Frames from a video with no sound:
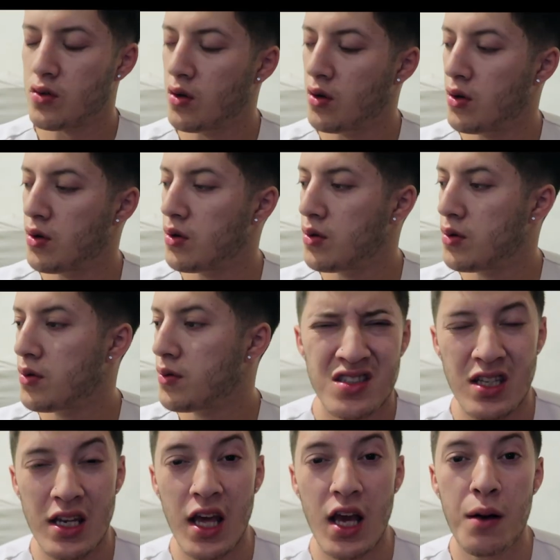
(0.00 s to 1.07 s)
So
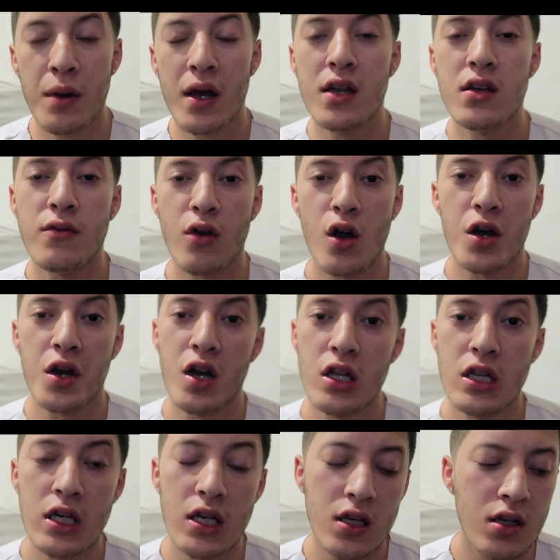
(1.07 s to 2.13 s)
today I'm gonna end the vlog
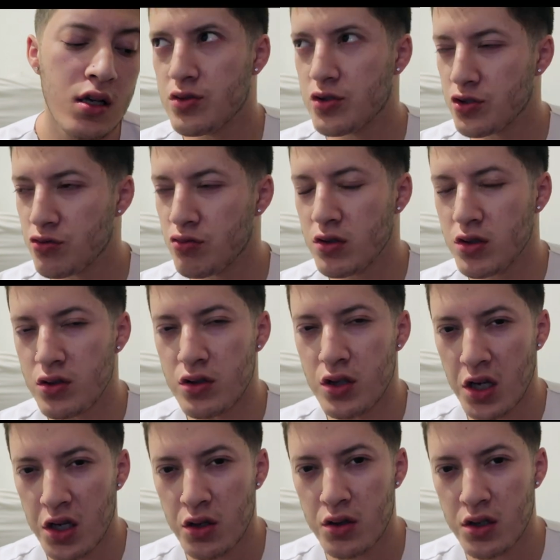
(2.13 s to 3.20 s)
early. Just when you
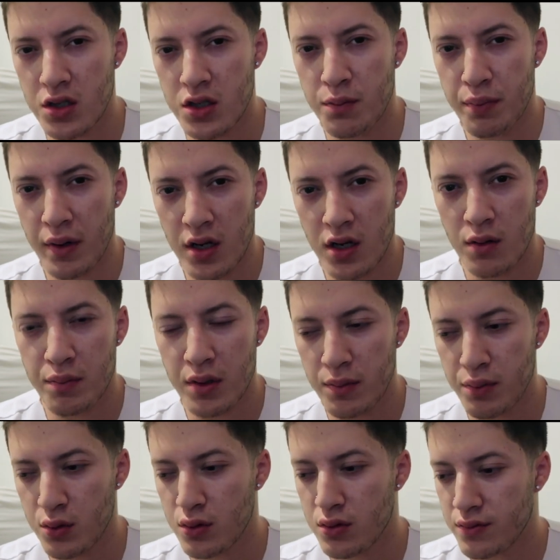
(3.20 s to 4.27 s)
think you can depend on
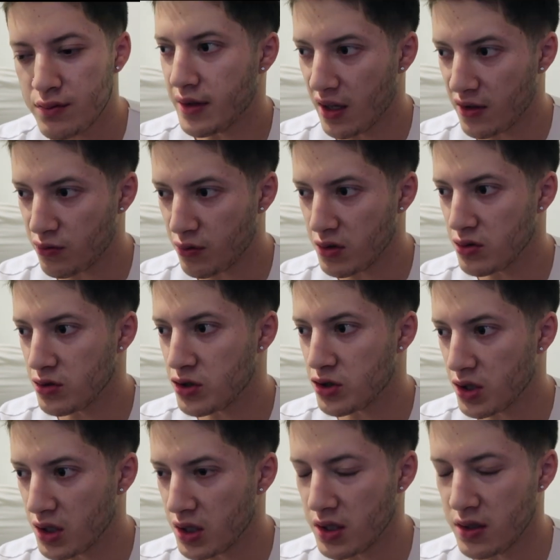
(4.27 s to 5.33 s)
people, that's when you
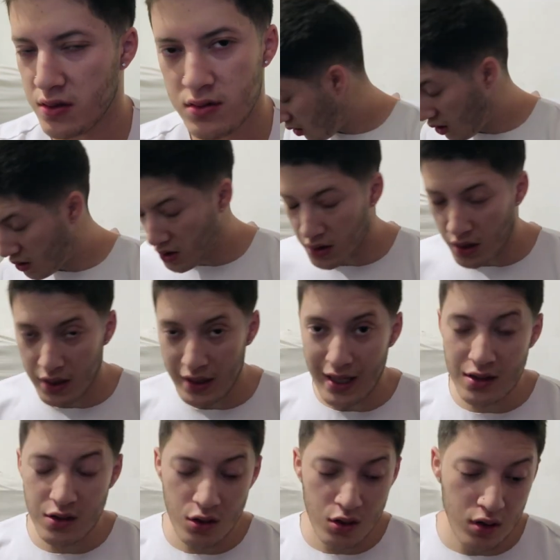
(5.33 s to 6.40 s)
shouldn't. Other than
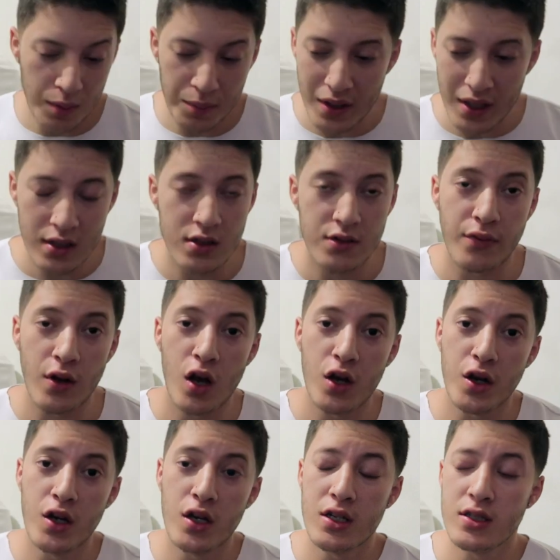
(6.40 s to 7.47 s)
that though, I'm gonna end the
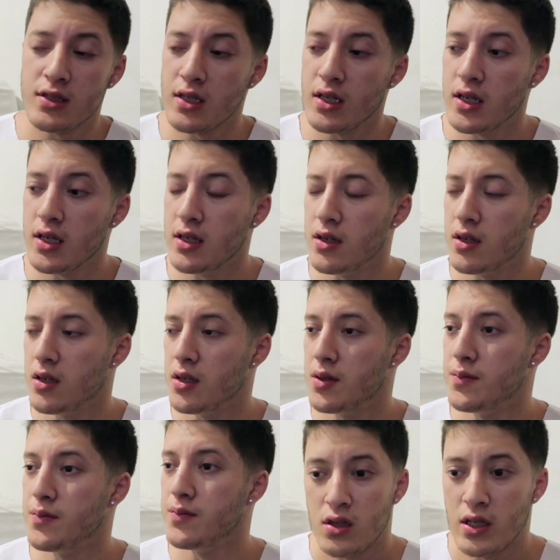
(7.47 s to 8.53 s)
vlog early today.
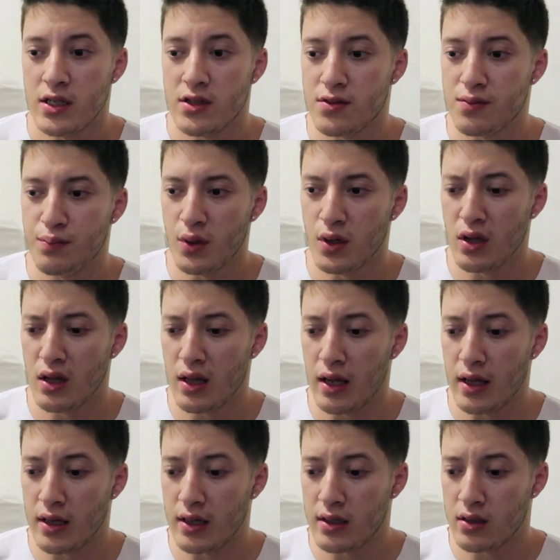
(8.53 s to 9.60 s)
It's probably
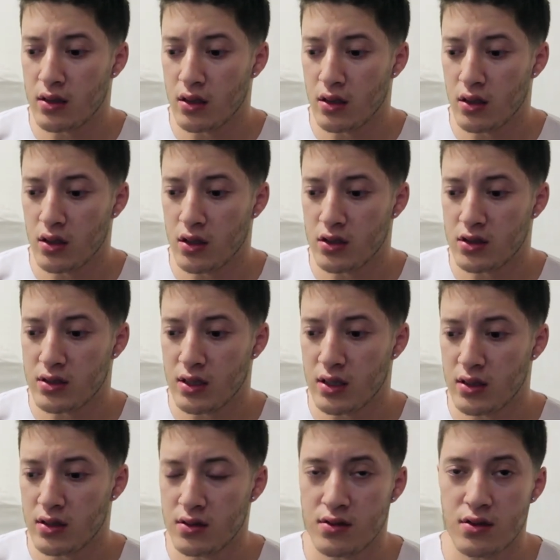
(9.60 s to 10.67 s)
like
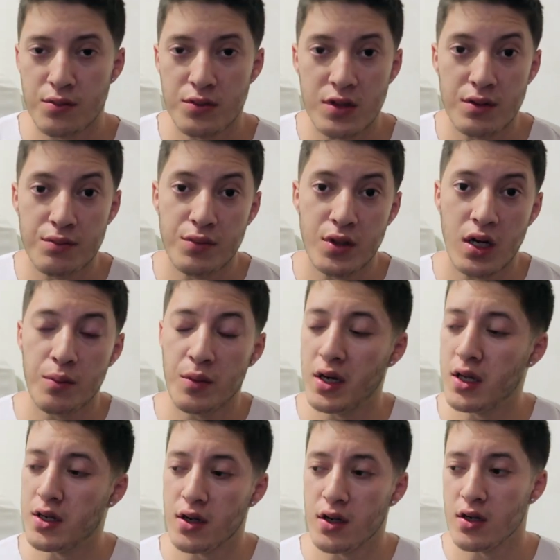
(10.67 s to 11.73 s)
10 something, but I'm gonna
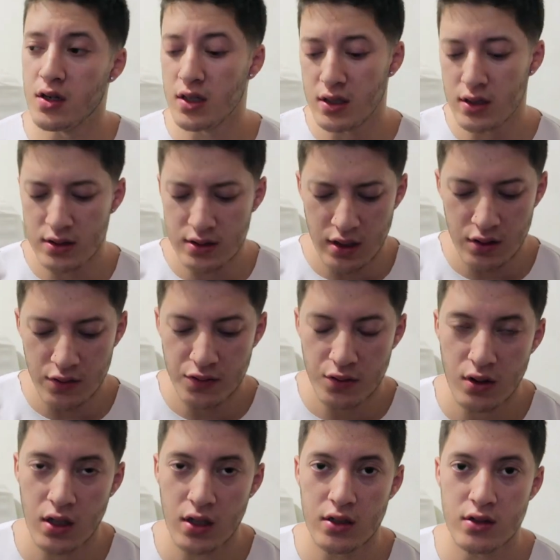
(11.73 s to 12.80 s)
end it early because I don't
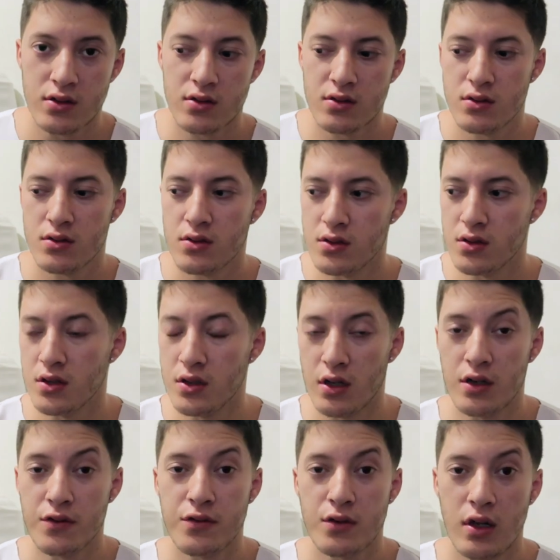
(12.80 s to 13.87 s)
feel like, you know,
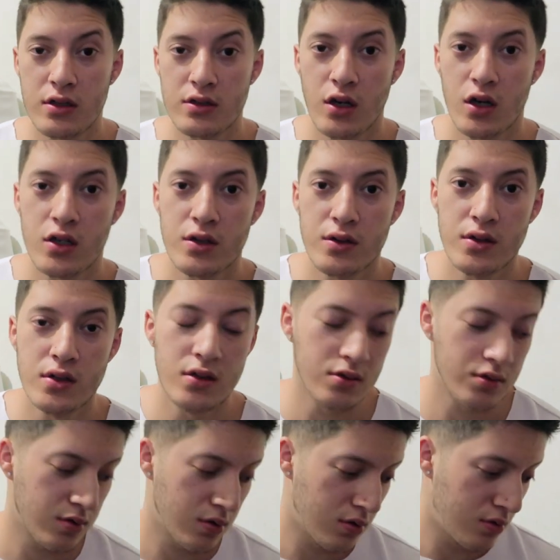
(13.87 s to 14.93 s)
I don't feel like talking right now.
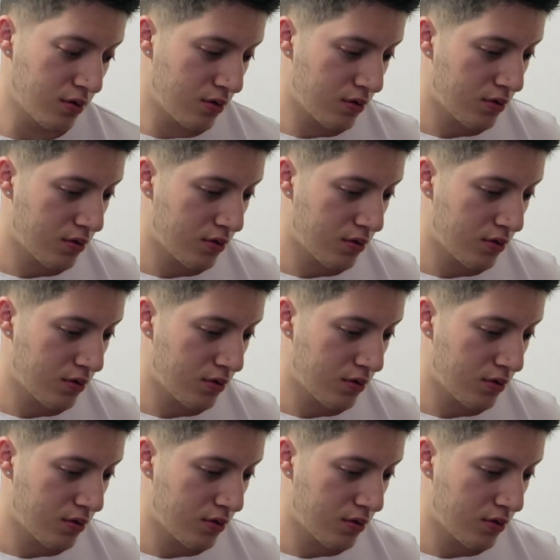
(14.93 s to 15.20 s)
So